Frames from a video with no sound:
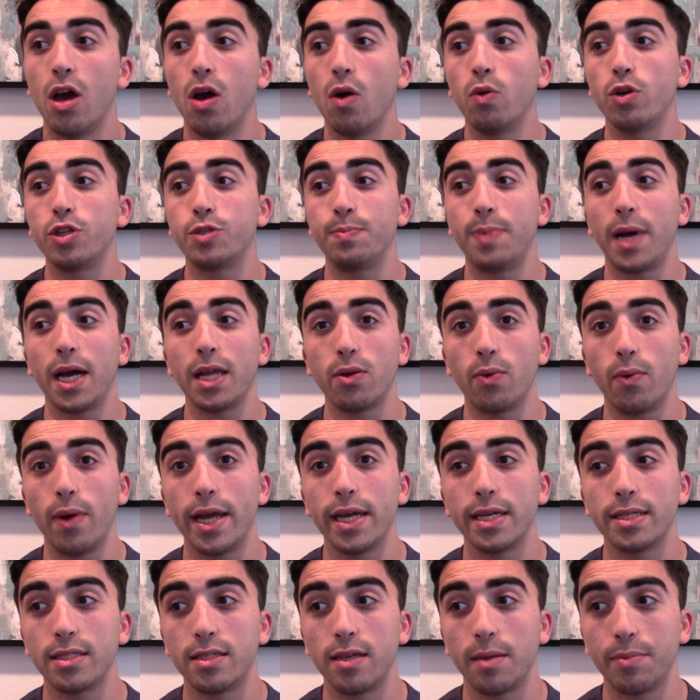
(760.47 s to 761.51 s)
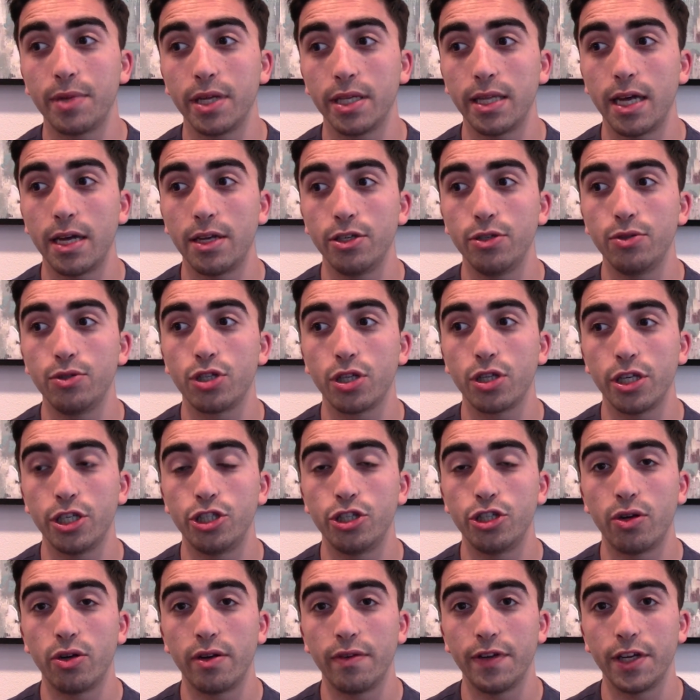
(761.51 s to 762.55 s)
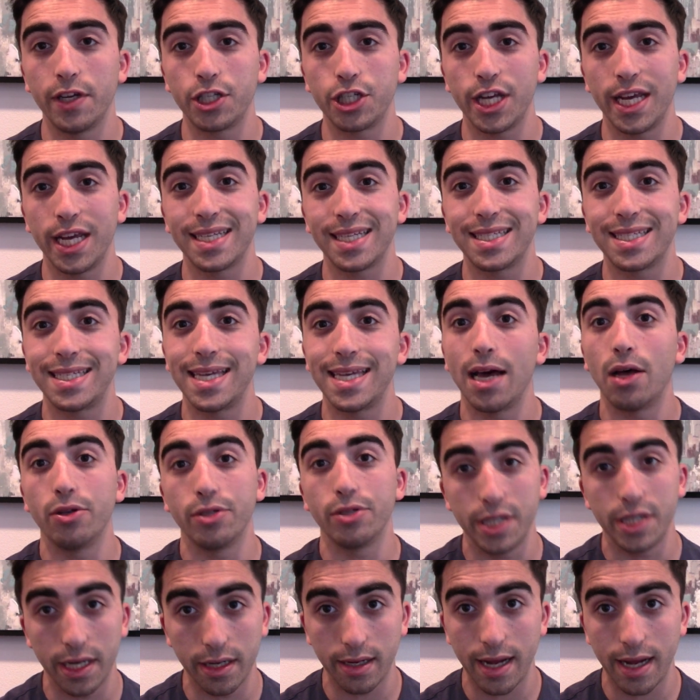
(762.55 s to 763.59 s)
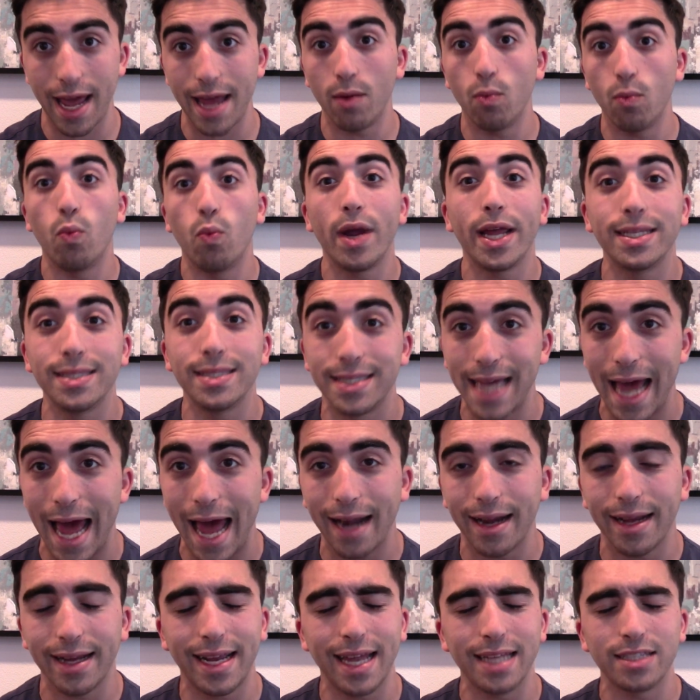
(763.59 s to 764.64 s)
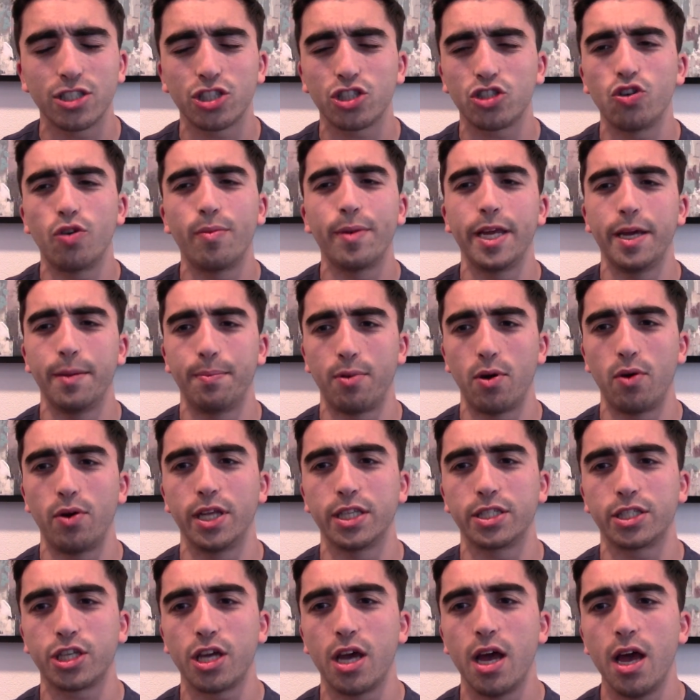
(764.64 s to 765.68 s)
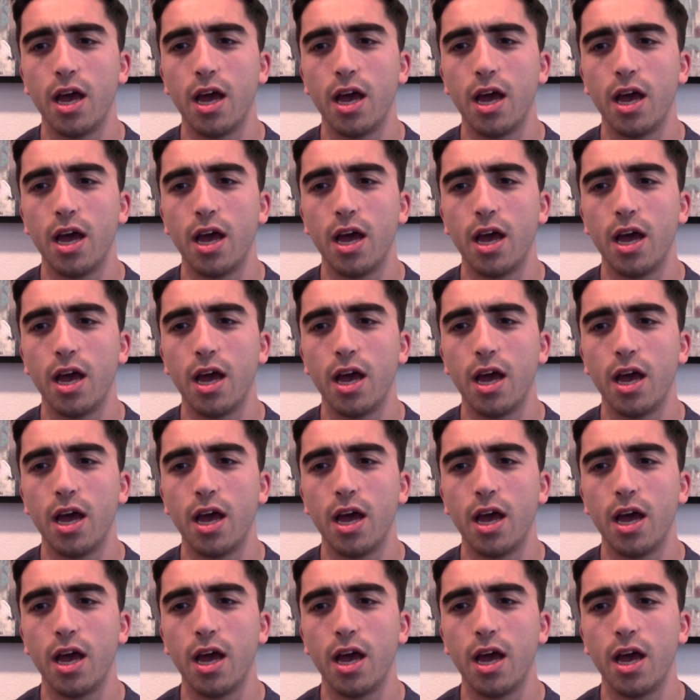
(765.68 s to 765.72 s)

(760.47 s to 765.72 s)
which, by the way, is something that usually Djokovic excels in and wins at against so many opponents.